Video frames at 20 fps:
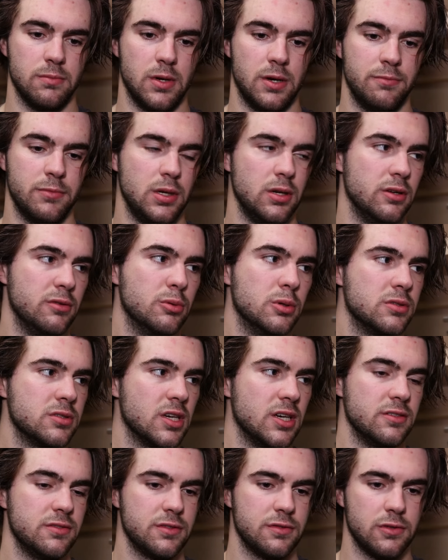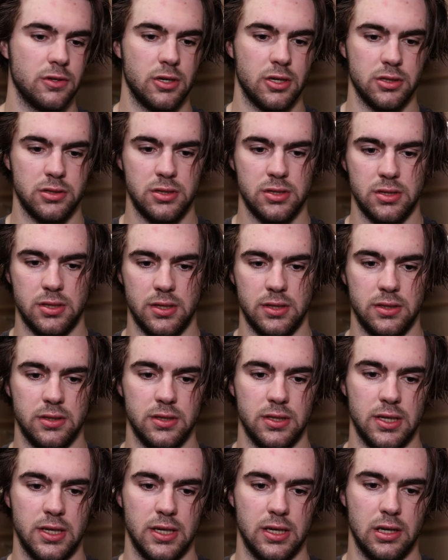unbelievable saves for us.
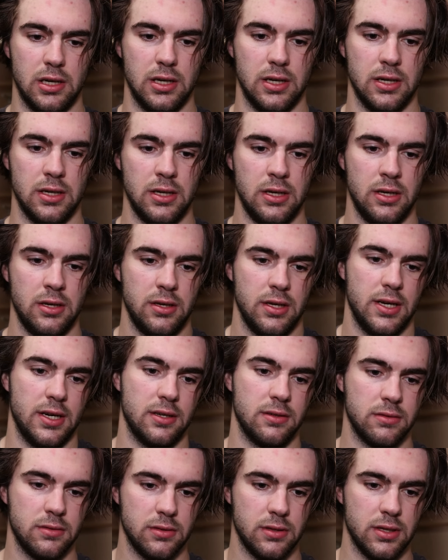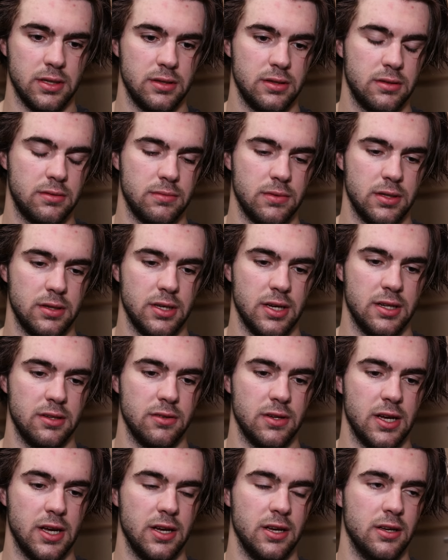At the end
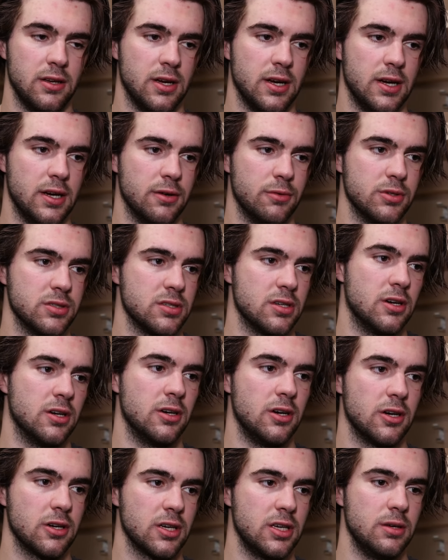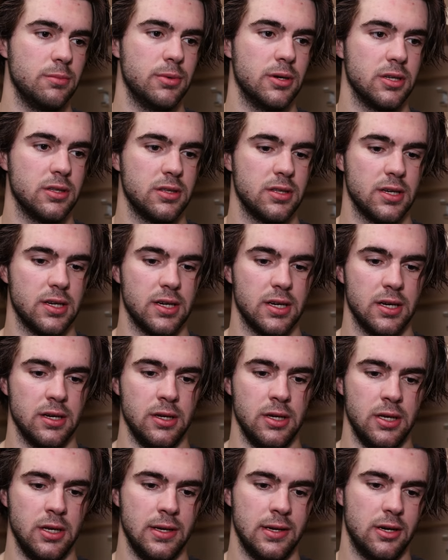of the day, it was unlucky, but
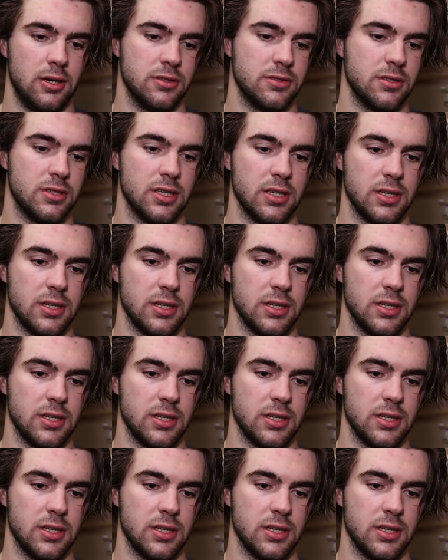also